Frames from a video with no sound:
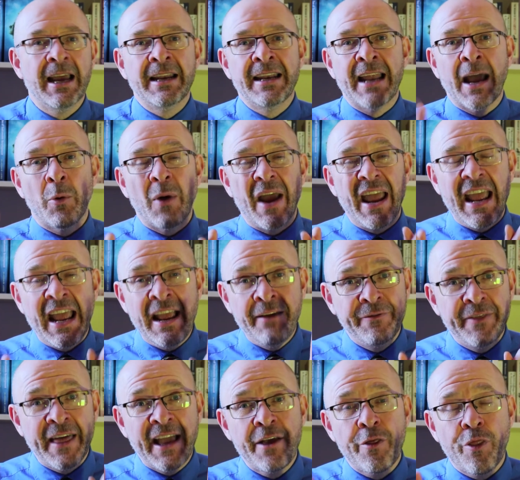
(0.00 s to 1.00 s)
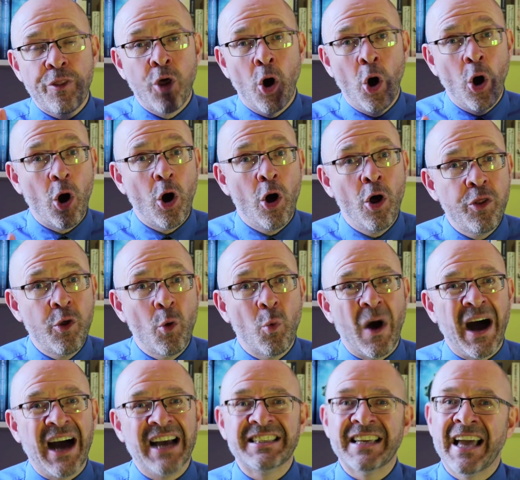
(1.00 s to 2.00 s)
Now, if they thought
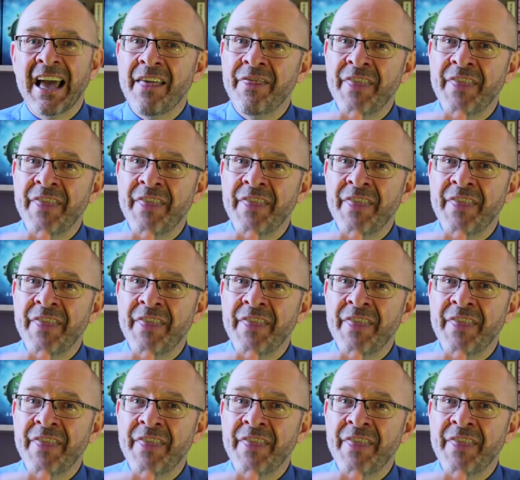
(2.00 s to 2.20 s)
otherwise,